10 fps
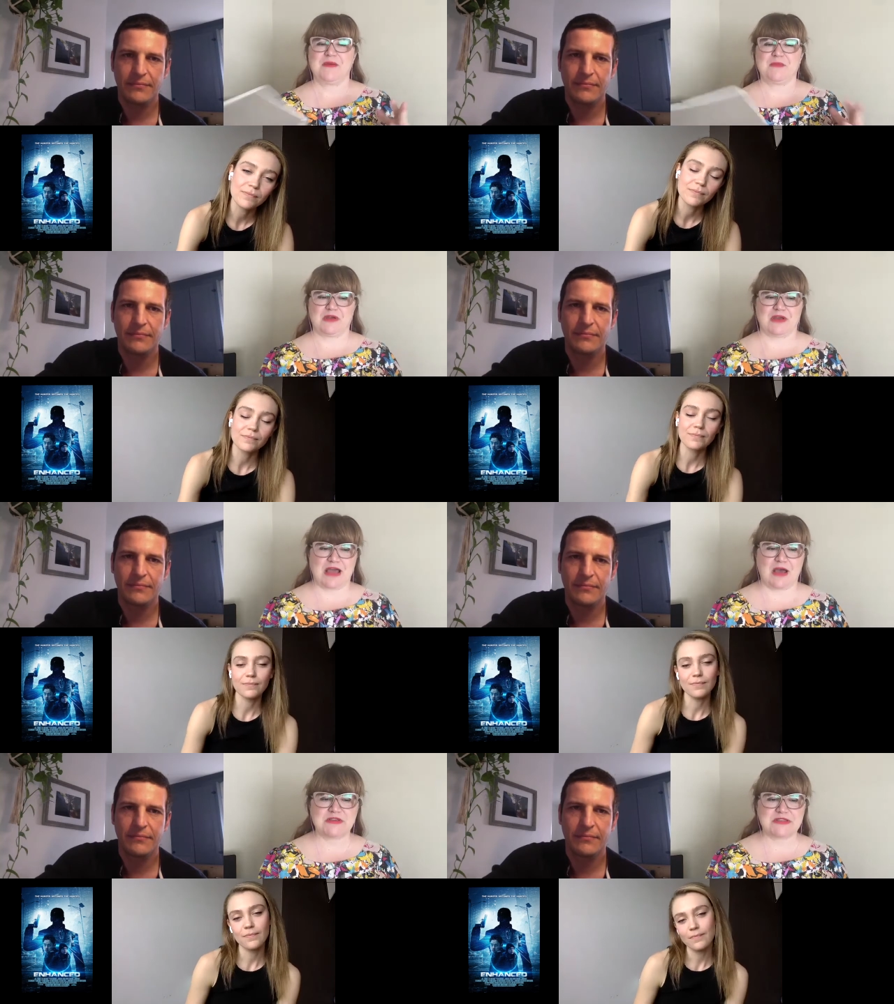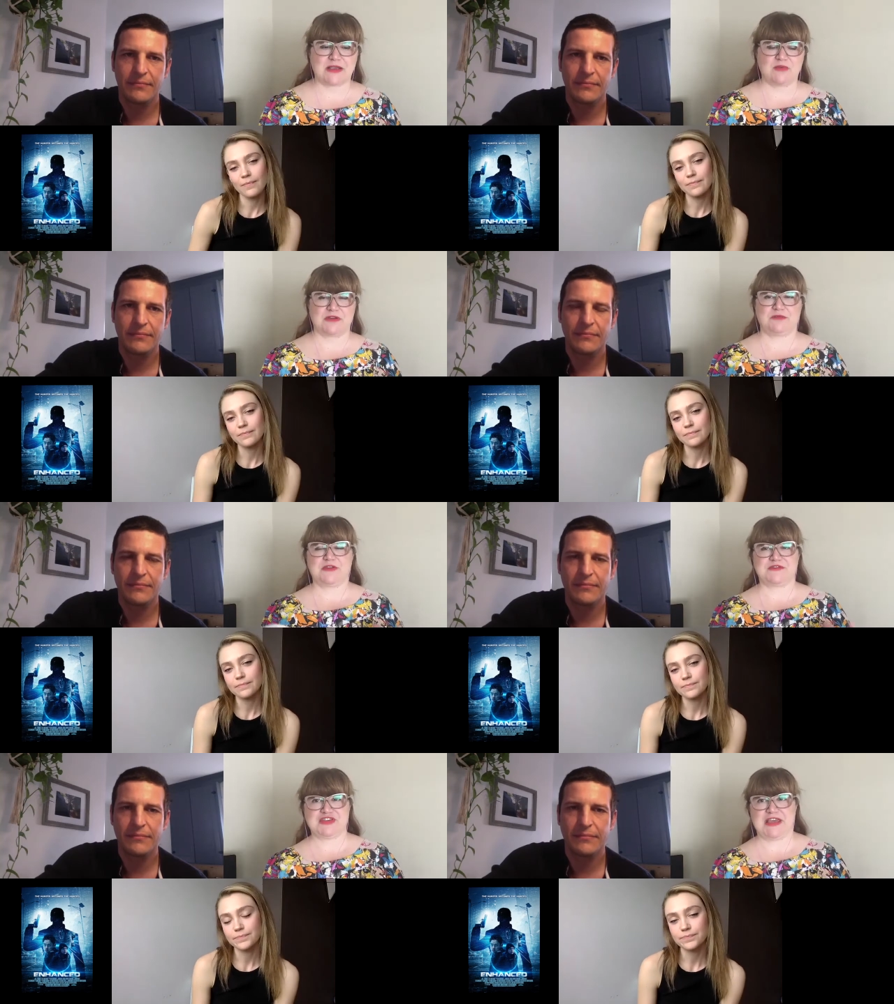Speaker 1: But how was like work
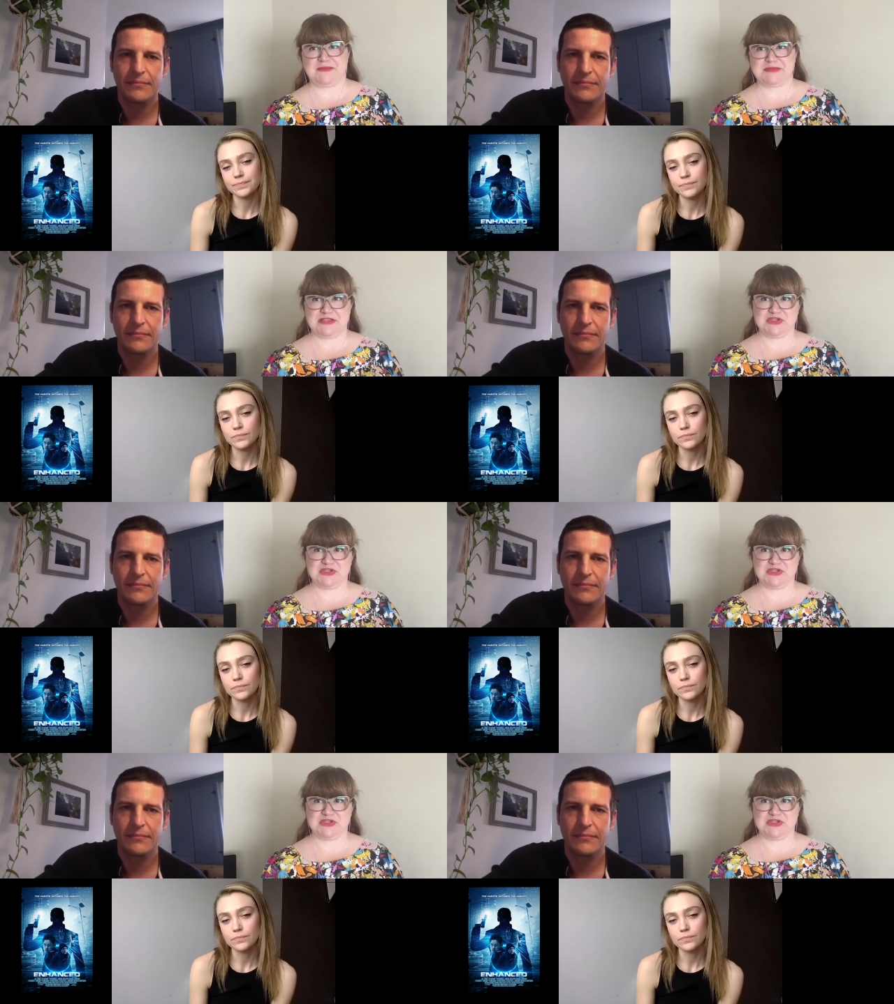with James, the